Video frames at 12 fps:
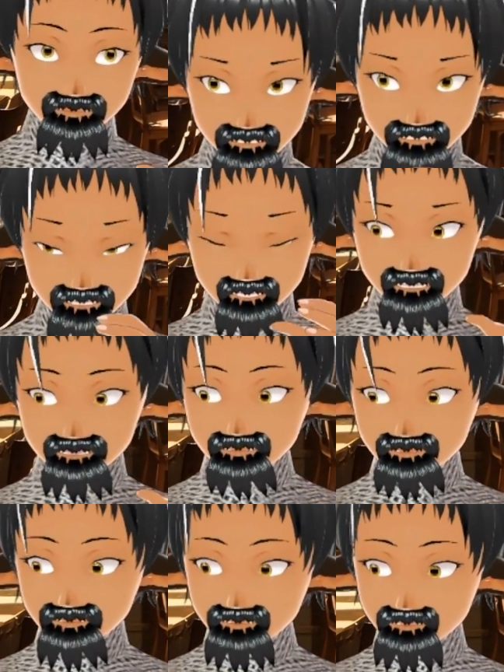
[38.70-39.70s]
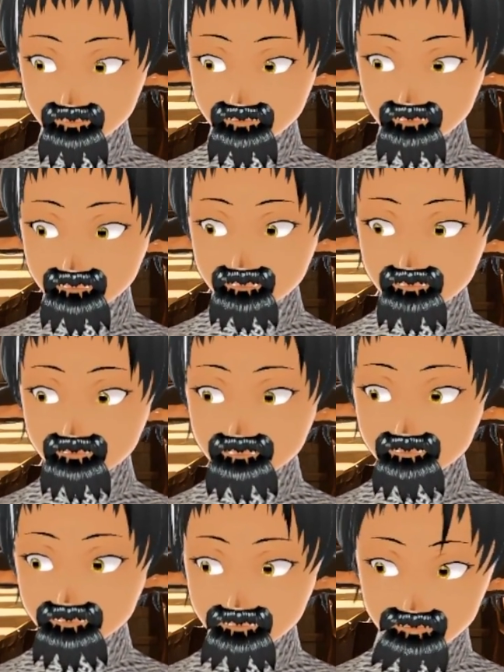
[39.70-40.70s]
Then put videos that you want to get rid of
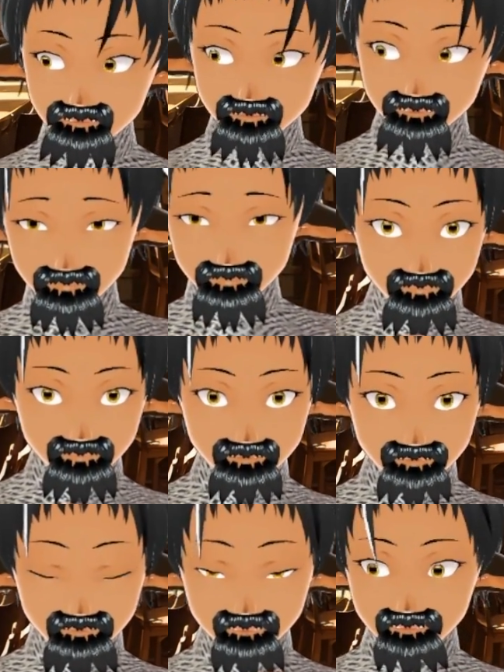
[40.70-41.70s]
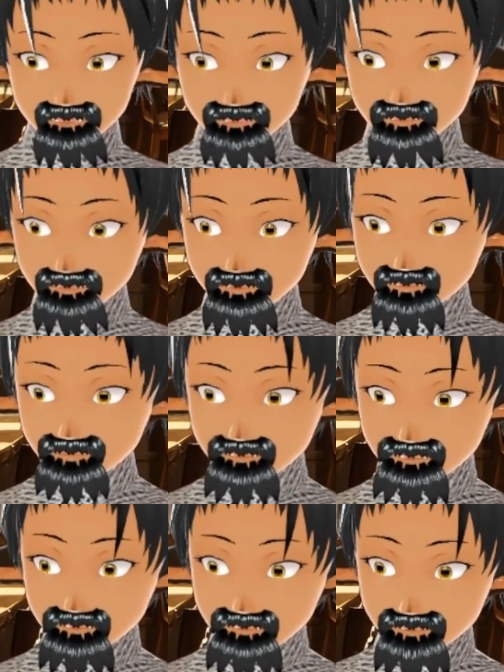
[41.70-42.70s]
silences of. That's one of my What's New This Week
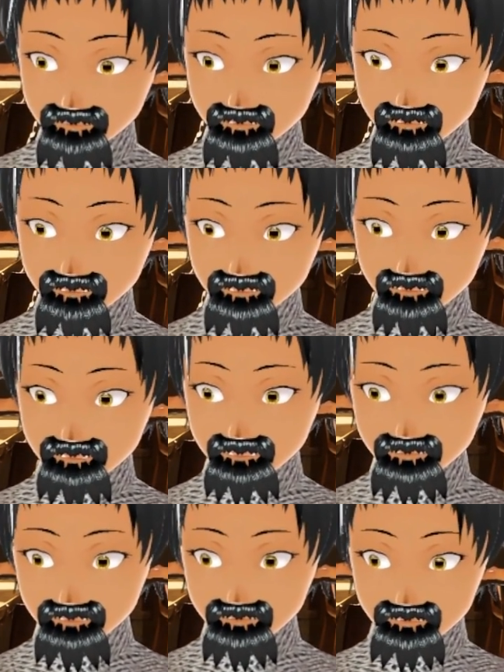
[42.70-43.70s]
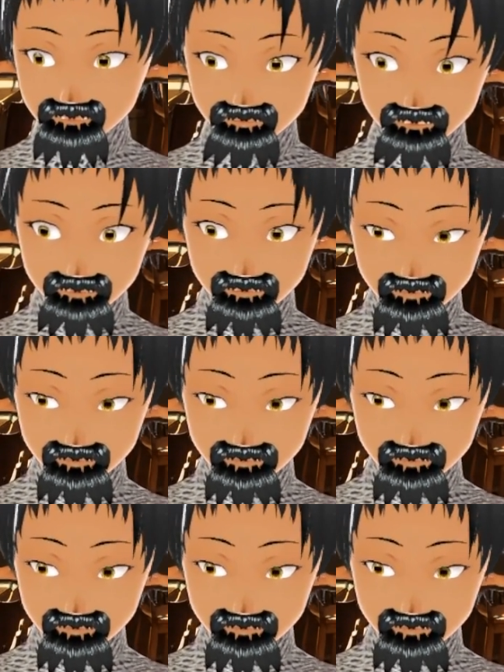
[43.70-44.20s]
videos before I get rid of silence.